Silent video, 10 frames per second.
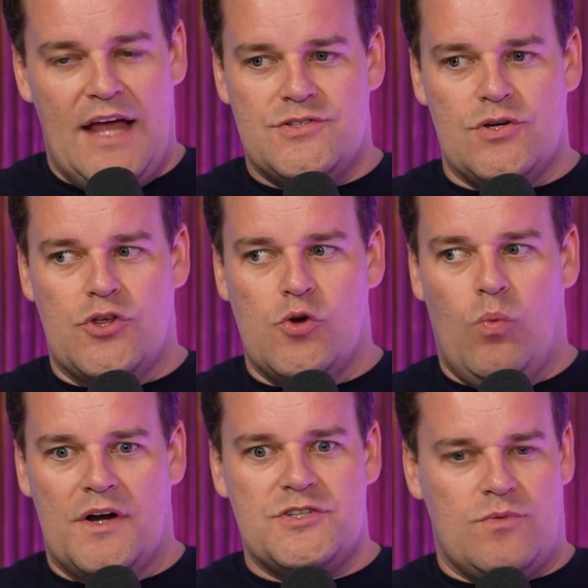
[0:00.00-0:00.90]
And so you
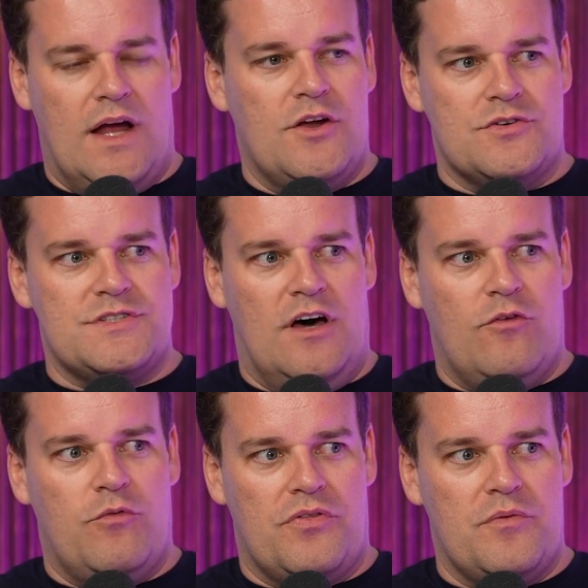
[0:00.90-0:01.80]
want to surround
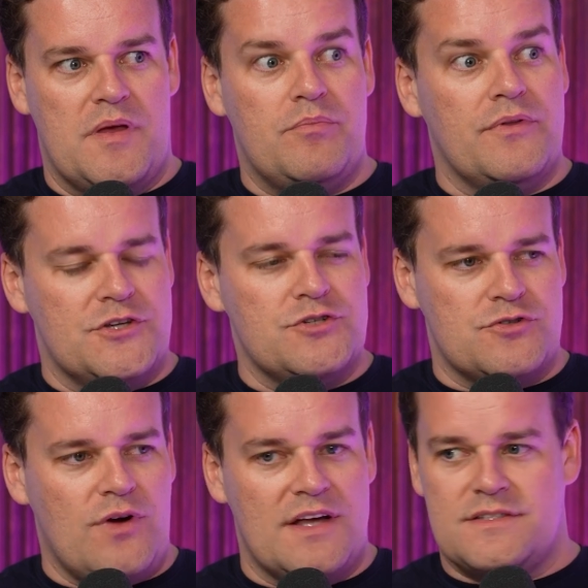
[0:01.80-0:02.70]
yourself with the people that you
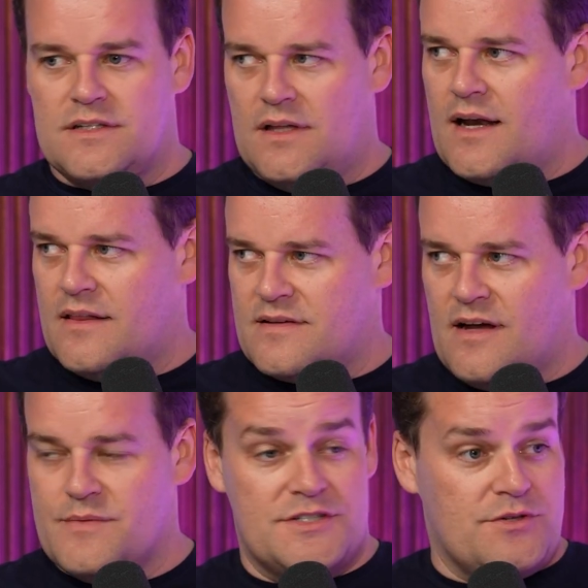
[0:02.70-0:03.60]
trust. And a lot of the
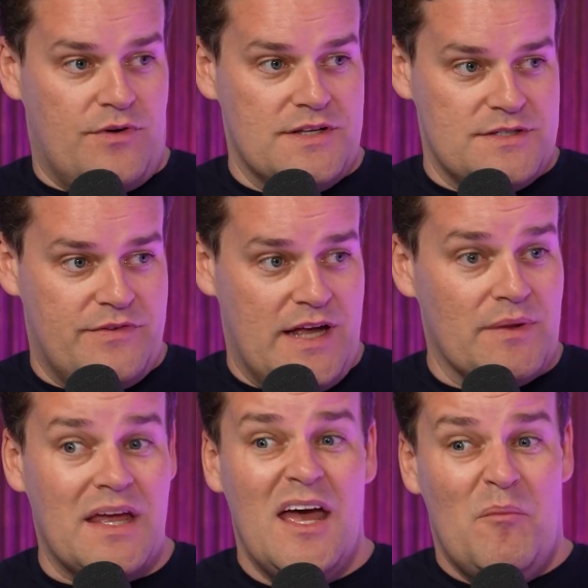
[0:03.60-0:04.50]
times that's your friends and family.